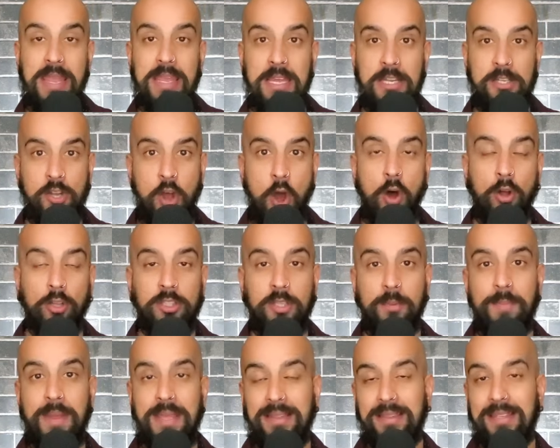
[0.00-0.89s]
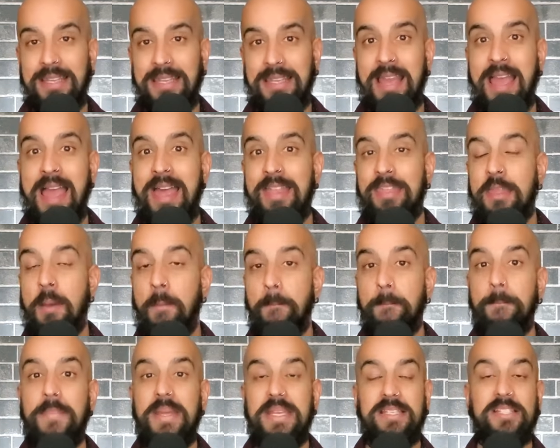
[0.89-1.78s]
It's ultimately the
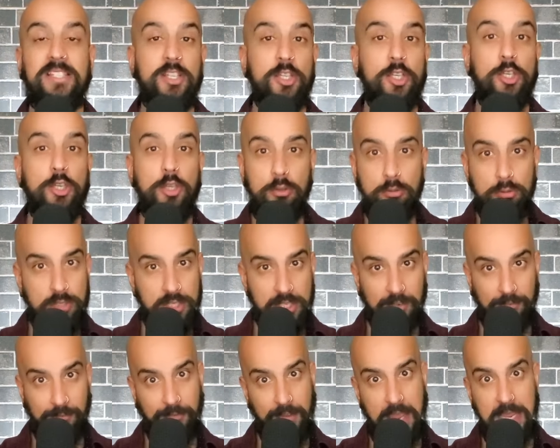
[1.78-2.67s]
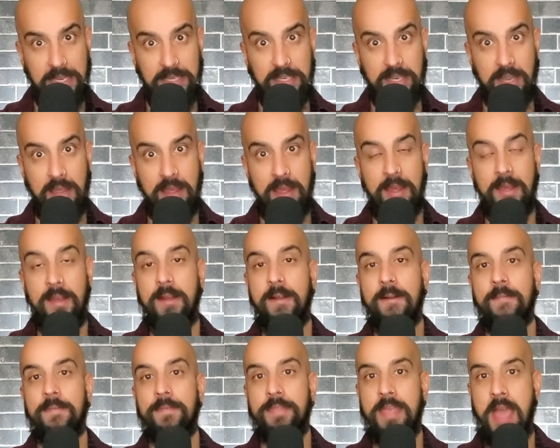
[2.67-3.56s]
misuse of it
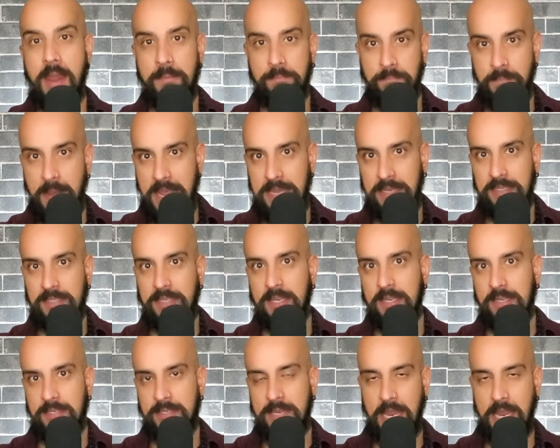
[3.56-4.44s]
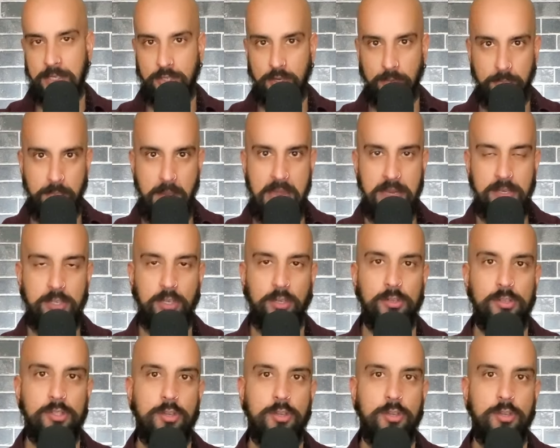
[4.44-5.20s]
that makes it detrimental.